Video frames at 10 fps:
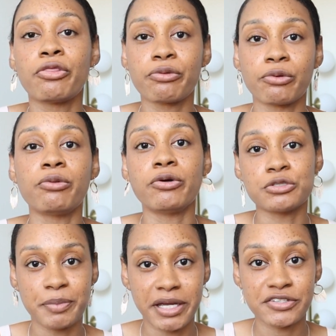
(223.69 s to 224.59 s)
through those
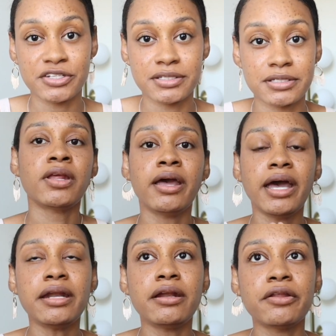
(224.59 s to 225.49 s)
pages.
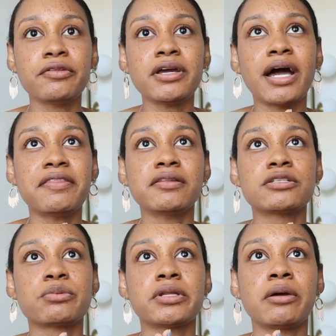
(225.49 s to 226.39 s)
And another thing I think
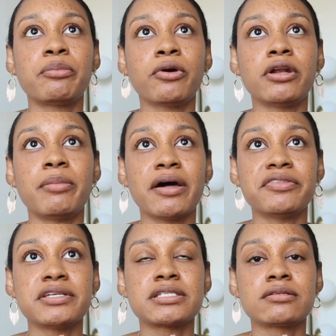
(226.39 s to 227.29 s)
that's really important about
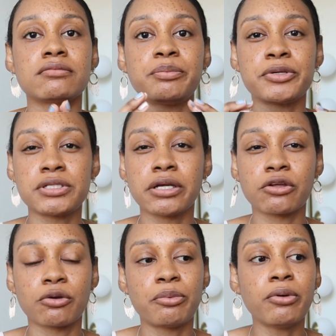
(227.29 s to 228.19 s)
this
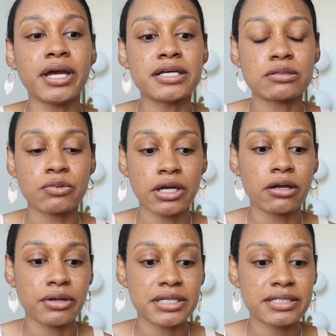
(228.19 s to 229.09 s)
particular point as
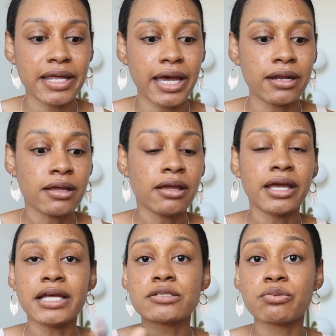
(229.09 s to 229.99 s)
well is that
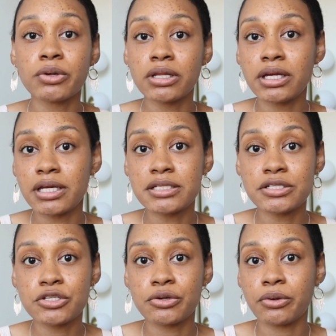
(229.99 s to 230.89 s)
it's really easy
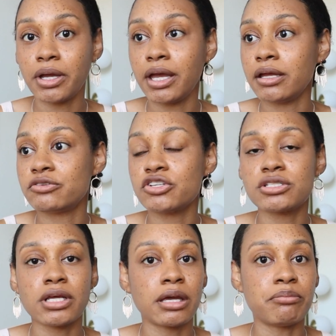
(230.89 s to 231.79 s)
to create
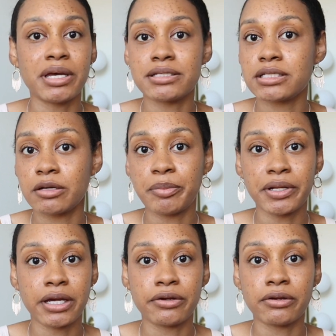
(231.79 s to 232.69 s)
just a basic
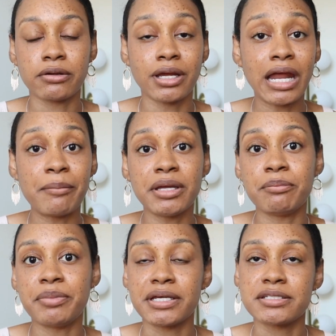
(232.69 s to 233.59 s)
planner. And I mean
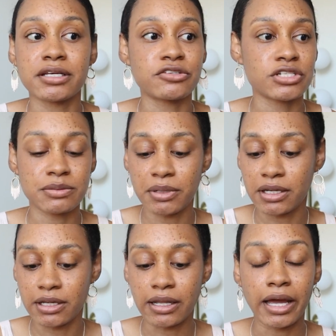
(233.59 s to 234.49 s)
basic just
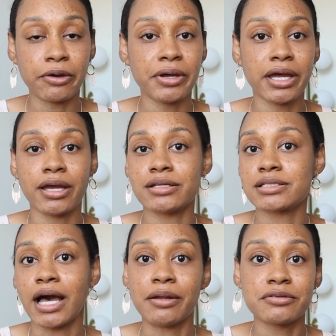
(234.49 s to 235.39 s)
meaning like, okay, it's
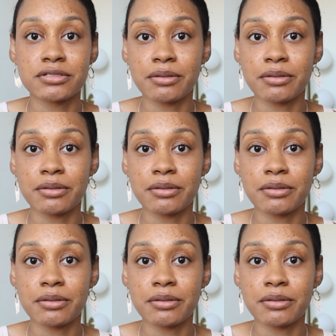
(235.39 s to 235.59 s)
got